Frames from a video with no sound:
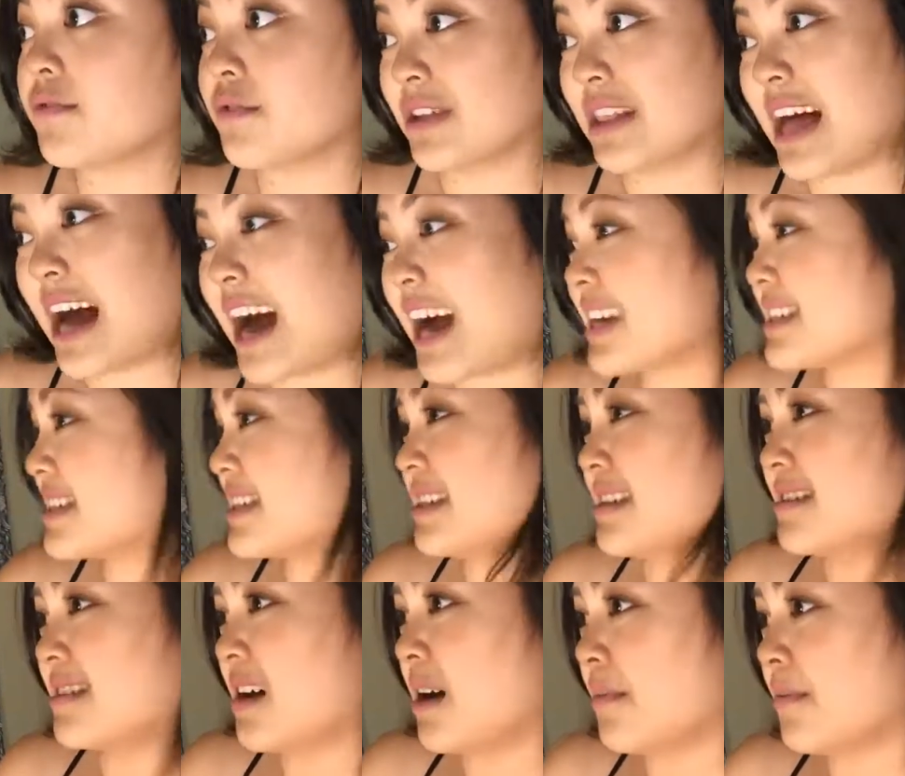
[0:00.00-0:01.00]
relaxed
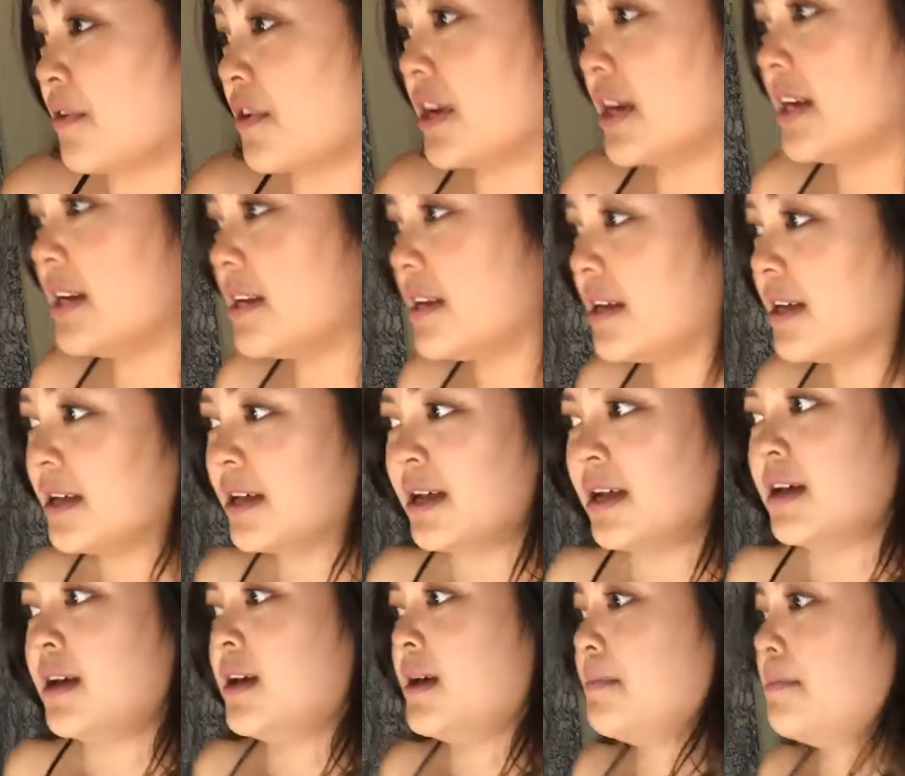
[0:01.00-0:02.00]
and comforting.
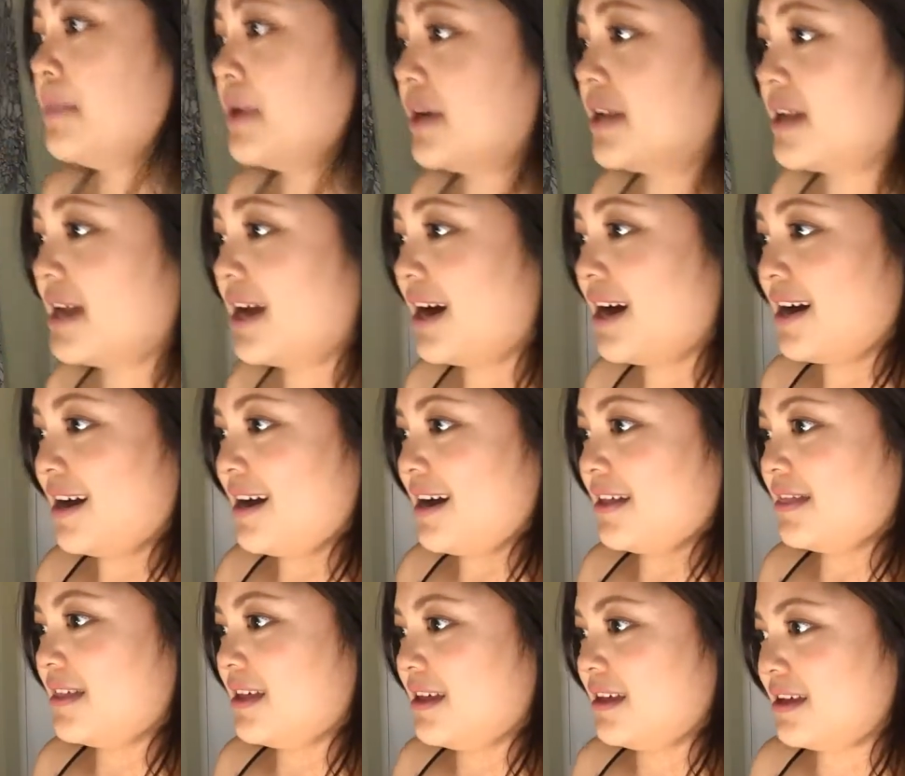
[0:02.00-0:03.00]
But yeah,
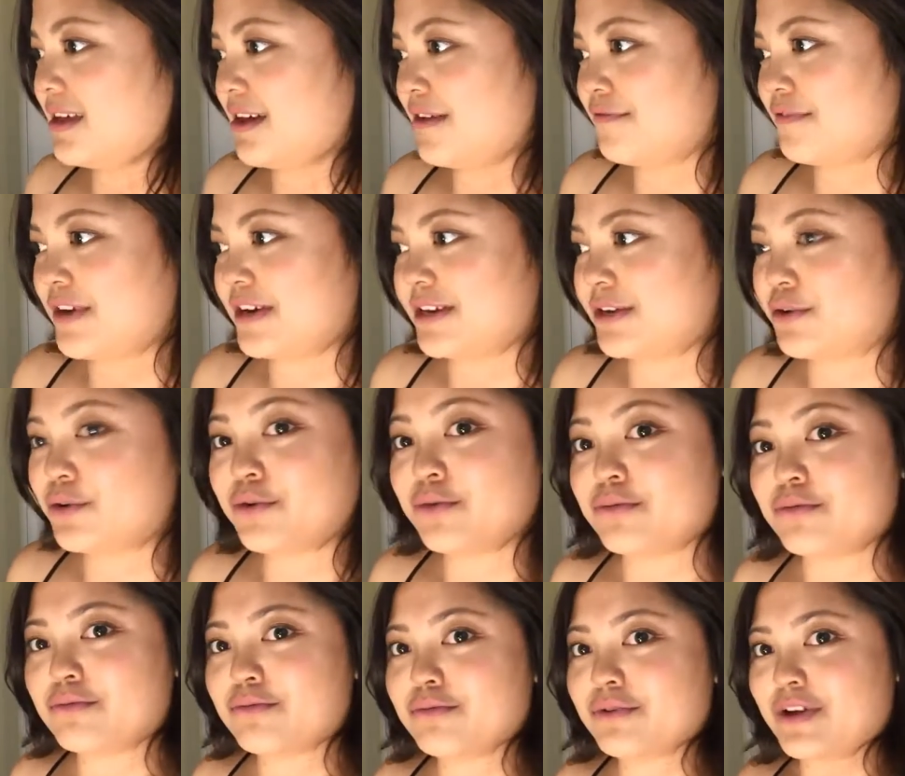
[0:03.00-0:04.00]
I think if I
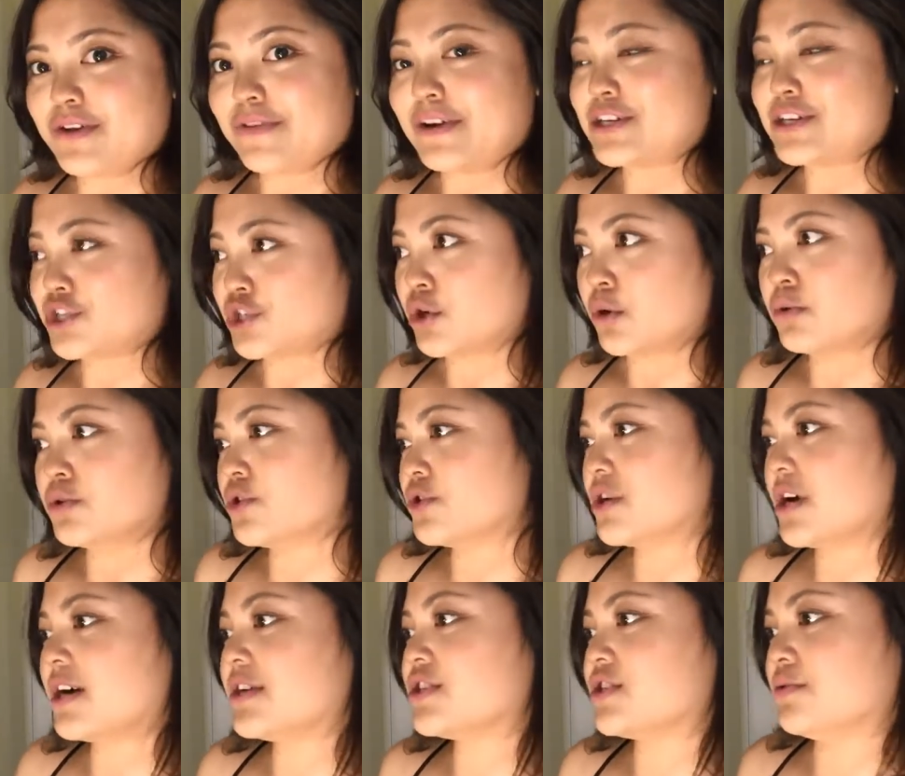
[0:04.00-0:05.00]
showed you
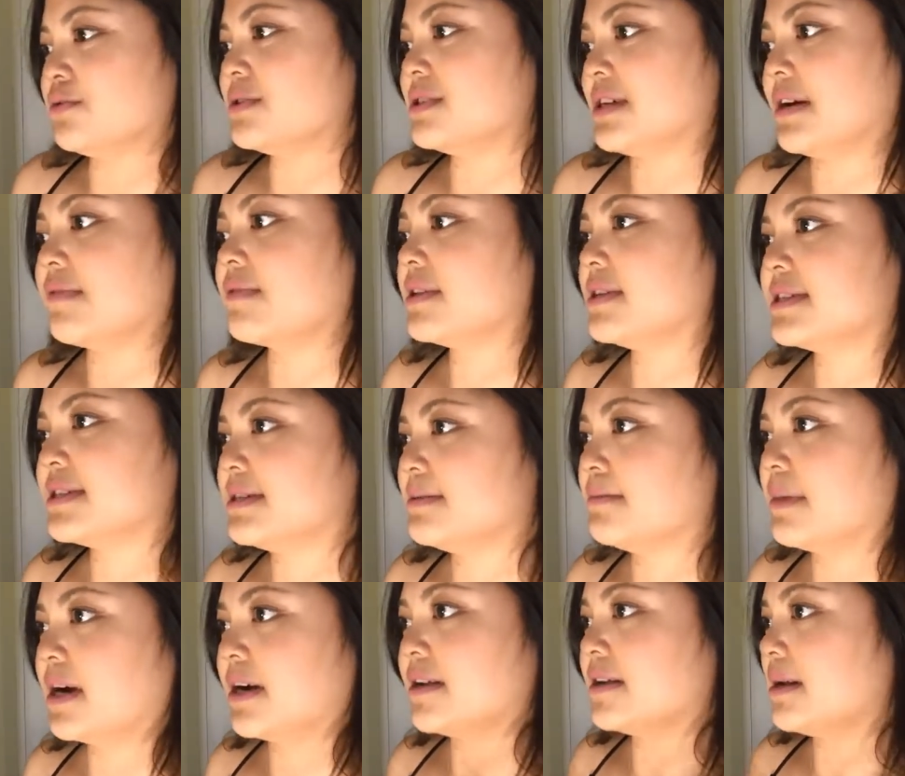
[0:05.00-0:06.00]
guys, you would definitely see
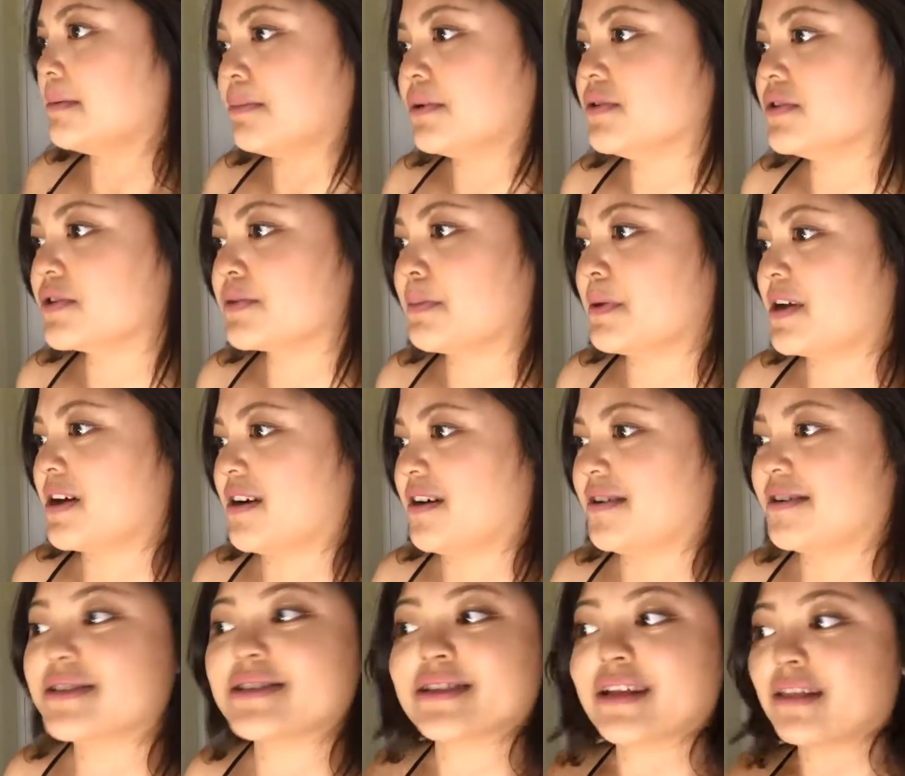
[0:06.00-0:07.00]
my nipples
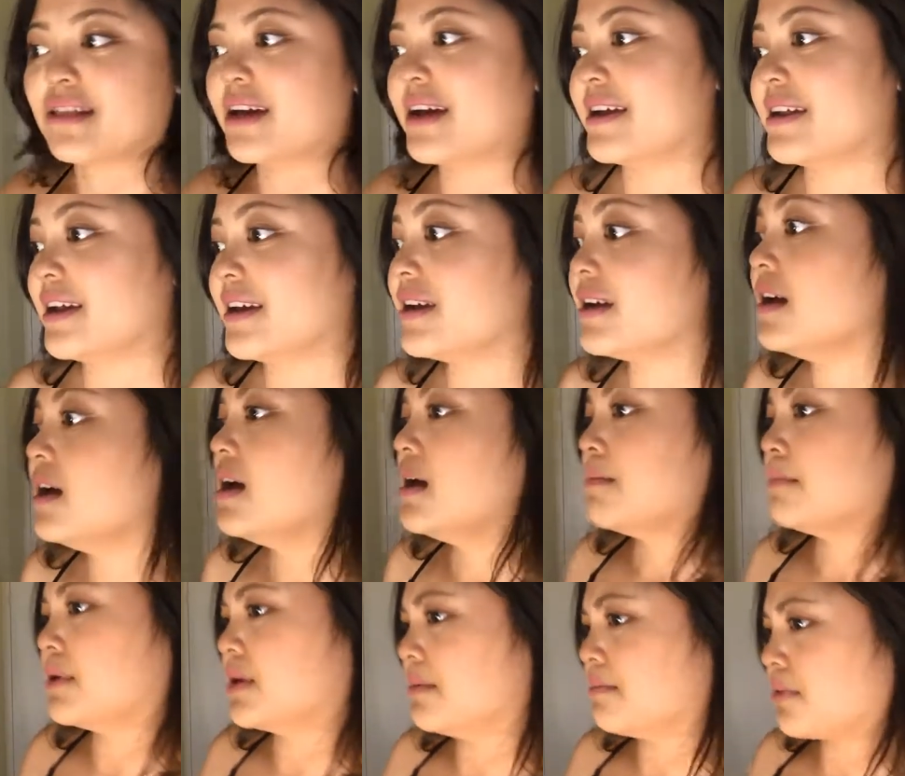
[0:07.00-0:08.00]
because the lighting,
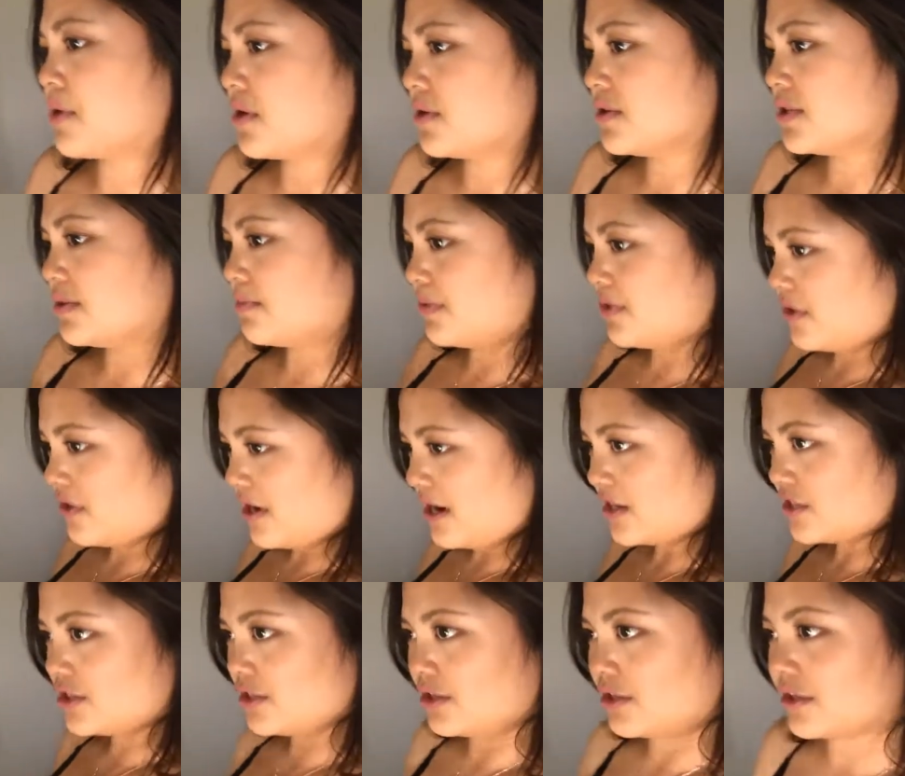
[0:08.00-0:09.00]
but in person, when you're
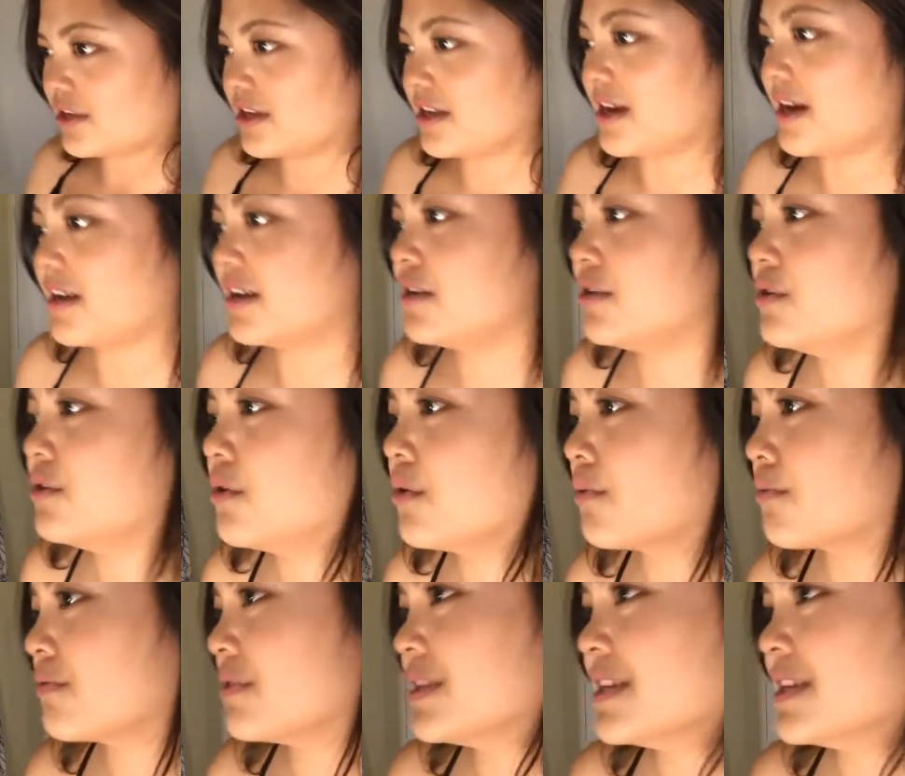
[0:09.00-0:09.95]
actually looking at it, you don't